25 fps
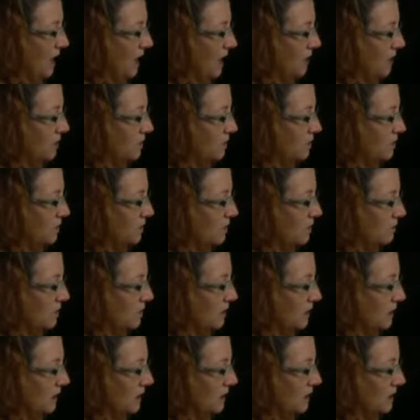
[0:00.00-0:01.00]

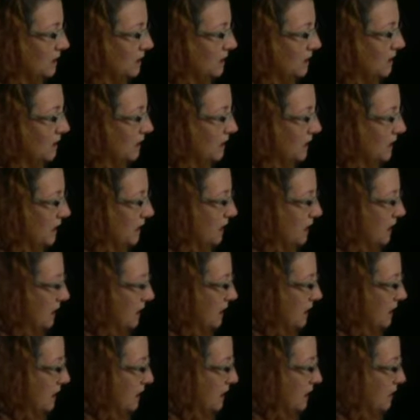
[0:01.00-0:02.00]
screaming kind of thing,
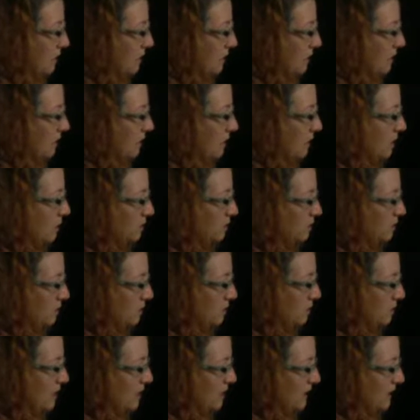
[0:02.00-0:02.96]
and their arms are.